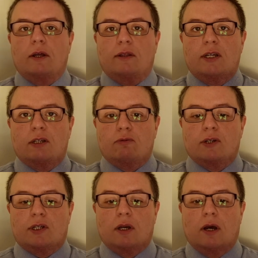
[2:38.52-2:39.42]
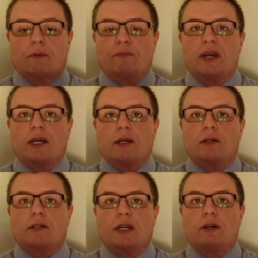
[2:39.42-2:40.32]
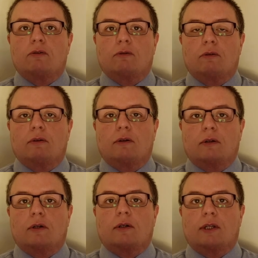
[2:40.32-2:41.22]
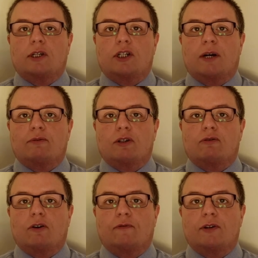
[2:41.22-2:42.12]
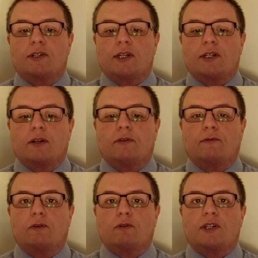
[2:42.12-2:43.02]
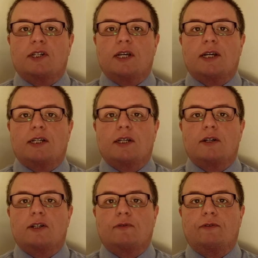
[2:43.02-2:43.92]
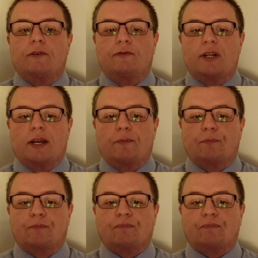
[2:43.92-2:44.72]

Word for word: This was a big deal. That's chapter 12, verses 46 to 50.